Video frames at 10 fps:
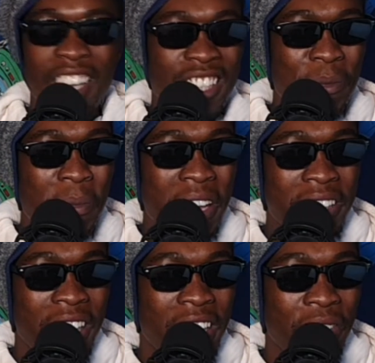Doesn't
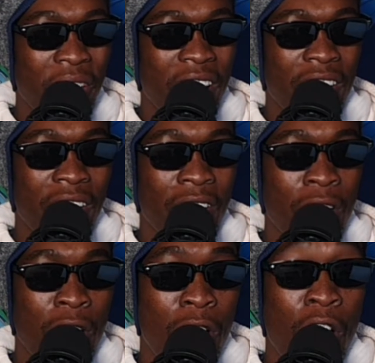make sense, right?
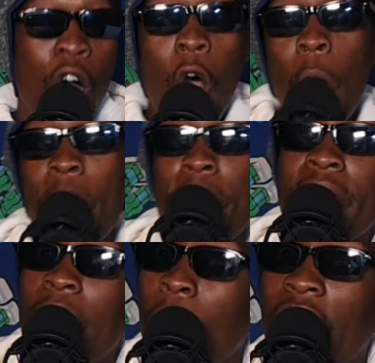Or
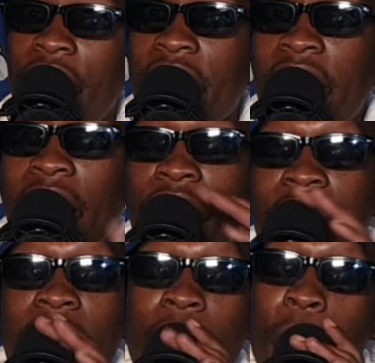maybe they were having an
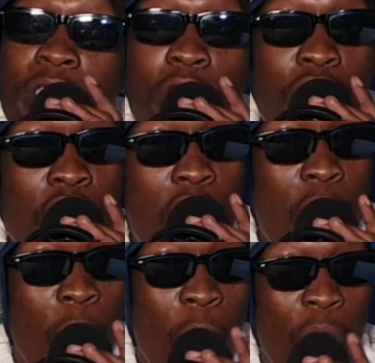affair. We don't
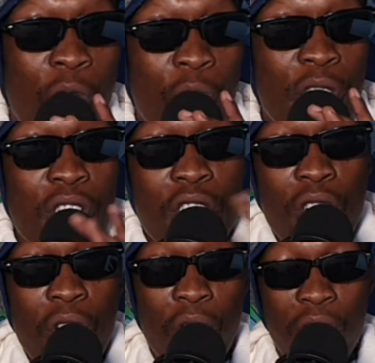
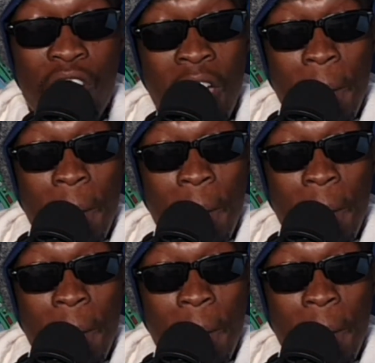know.